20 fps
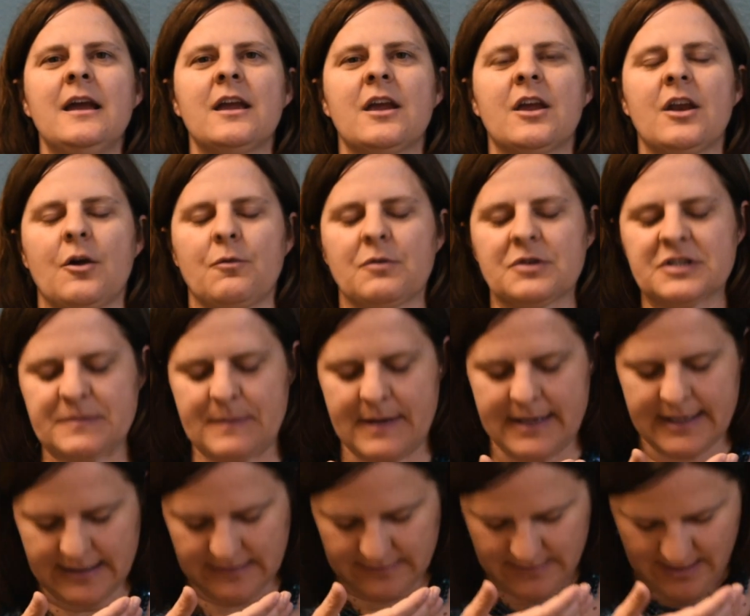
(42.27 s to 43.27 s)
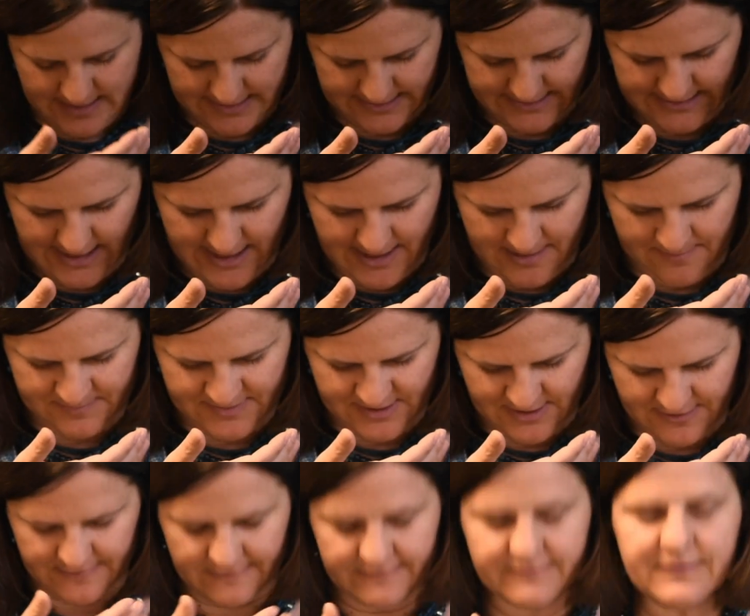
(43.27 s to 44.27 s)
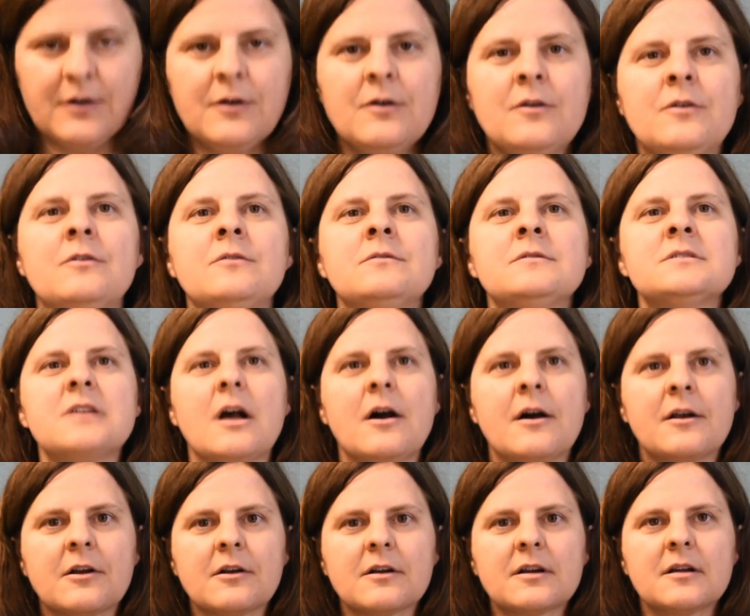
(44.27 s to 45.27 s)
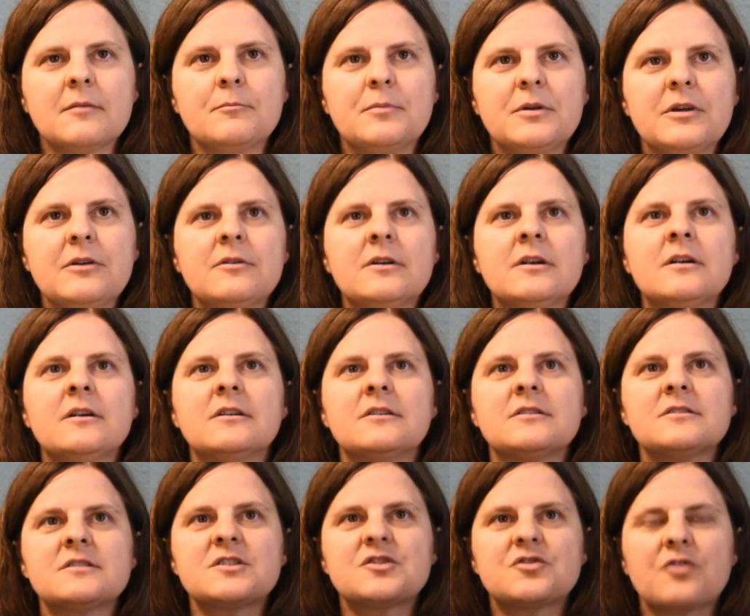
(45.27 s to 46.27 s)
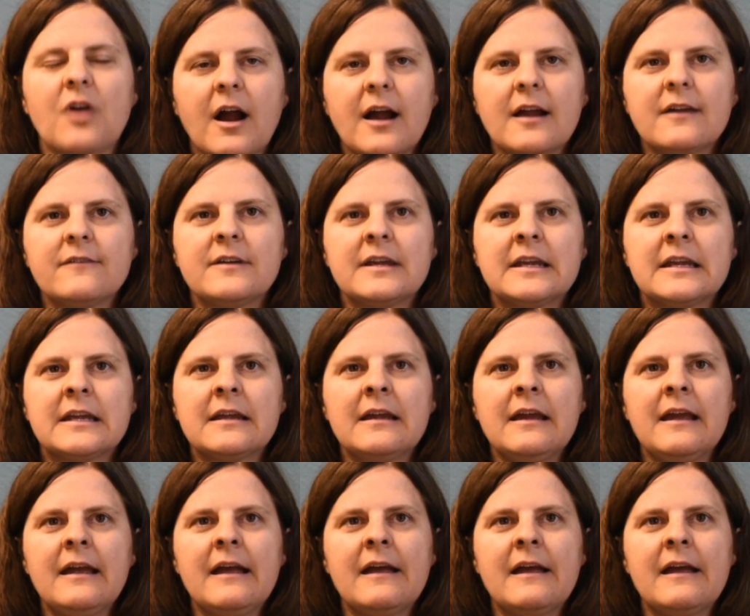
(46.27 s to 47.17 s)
You know, we're spending a lot of times on our phones, on our computers, driving,